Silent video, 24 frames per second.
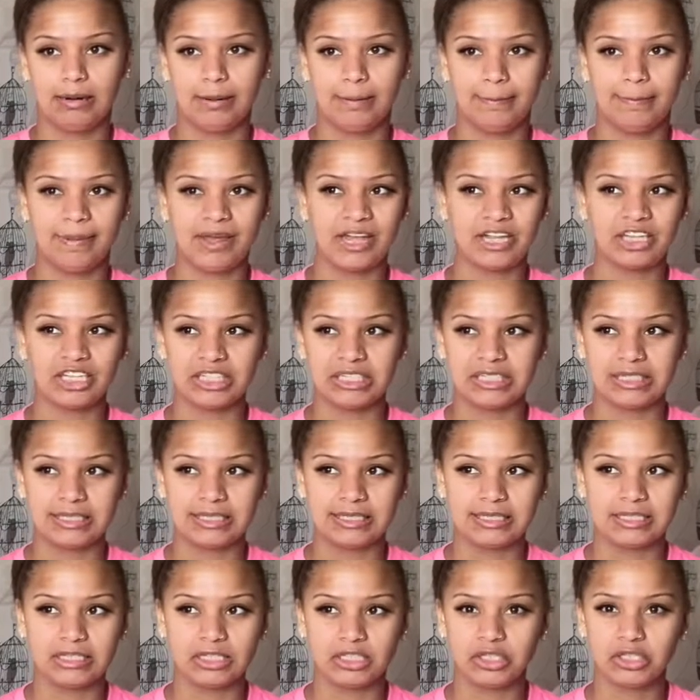But
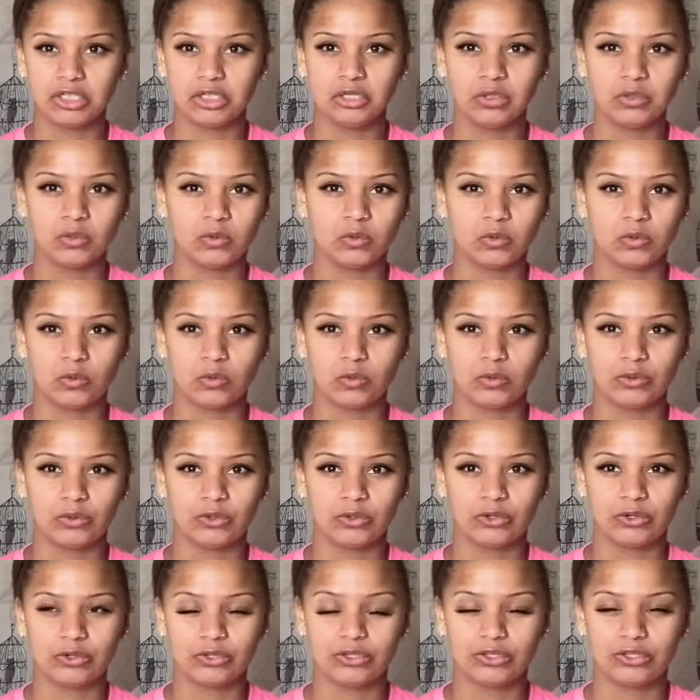it's not
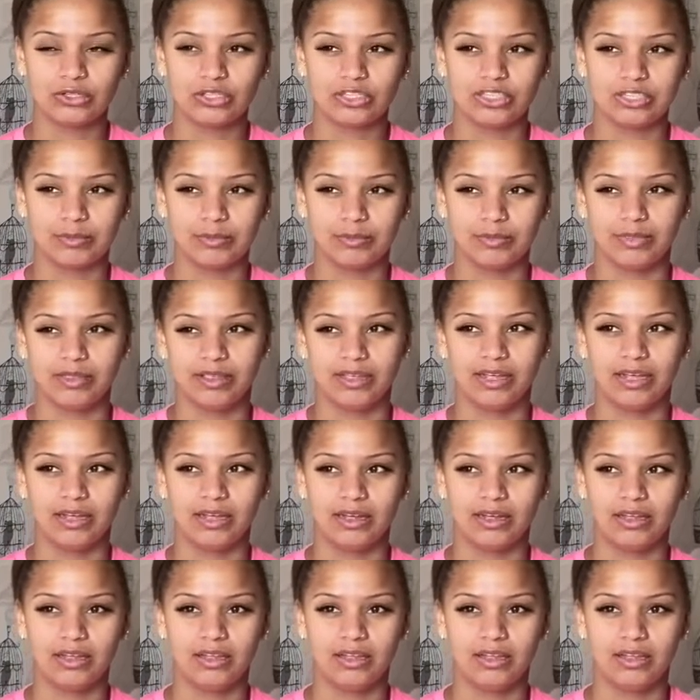something.